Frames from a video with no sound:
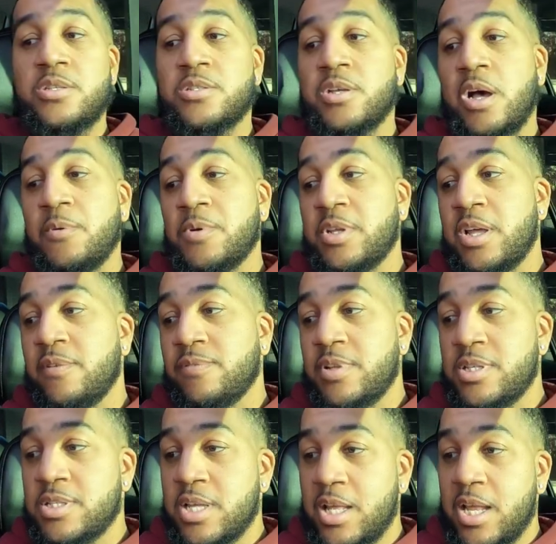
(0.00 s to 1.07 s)
So I would definitely
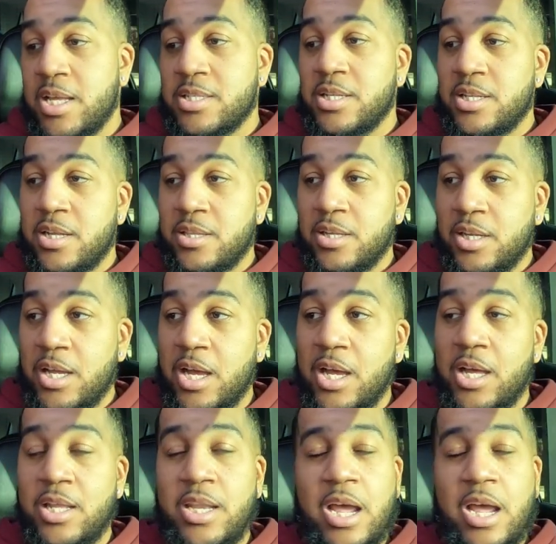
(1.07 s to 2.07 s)
say that's another con.